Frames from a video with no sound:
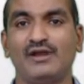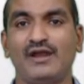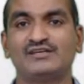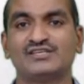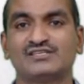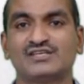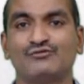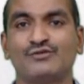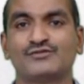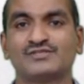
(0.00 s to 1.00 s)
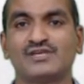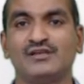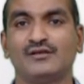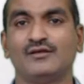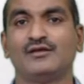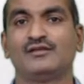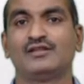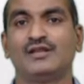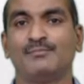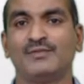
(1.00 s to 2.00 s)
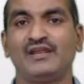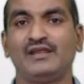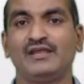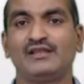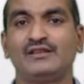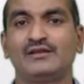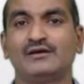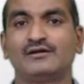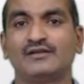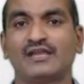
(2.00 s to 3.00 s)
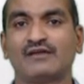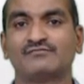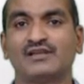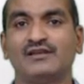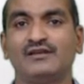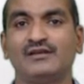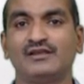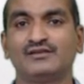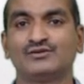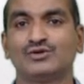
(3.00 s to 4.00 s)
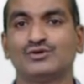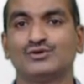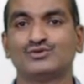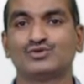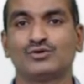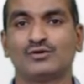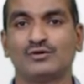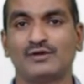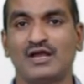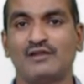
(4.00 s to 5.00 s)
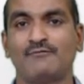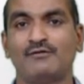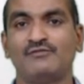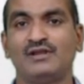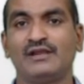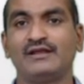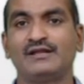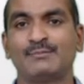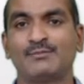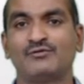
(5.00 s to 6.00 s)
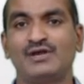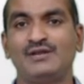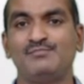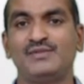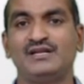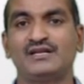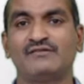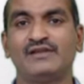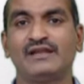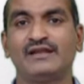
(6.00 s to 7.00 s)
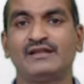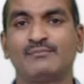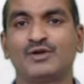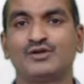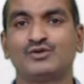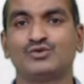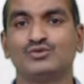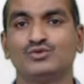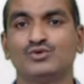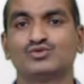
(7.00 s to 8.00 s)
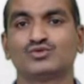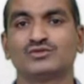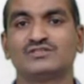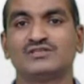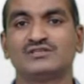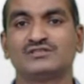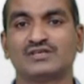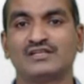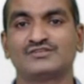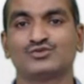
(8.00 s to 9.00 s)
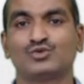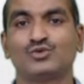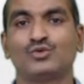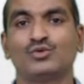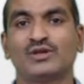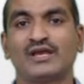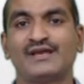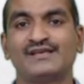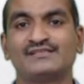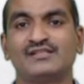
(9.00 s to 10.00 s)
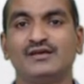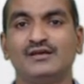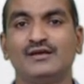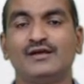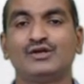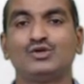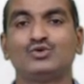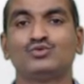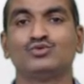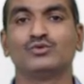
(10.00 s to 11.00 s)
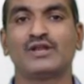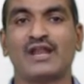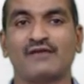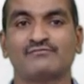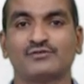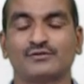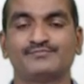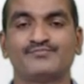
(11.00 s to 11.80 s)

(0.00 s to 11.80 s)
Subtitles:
And just now we have seen numbering in the naphthalene ring, so alpha will get number 1, beta will get number 2, so this is also known as the 2-naphtha.